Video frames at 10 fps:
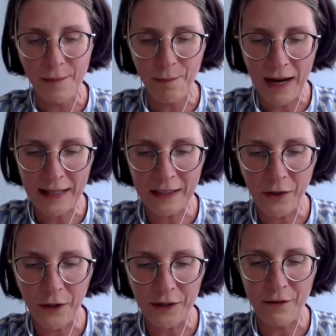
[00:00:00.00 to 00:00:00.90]
BARDA
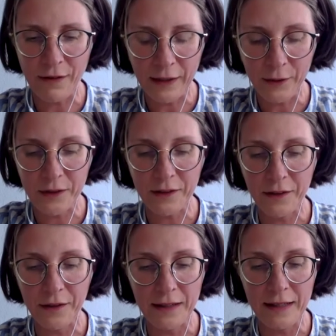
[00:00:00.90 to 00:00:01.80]
got around
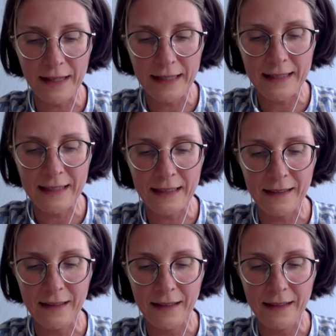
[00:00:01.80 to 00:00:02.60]
$18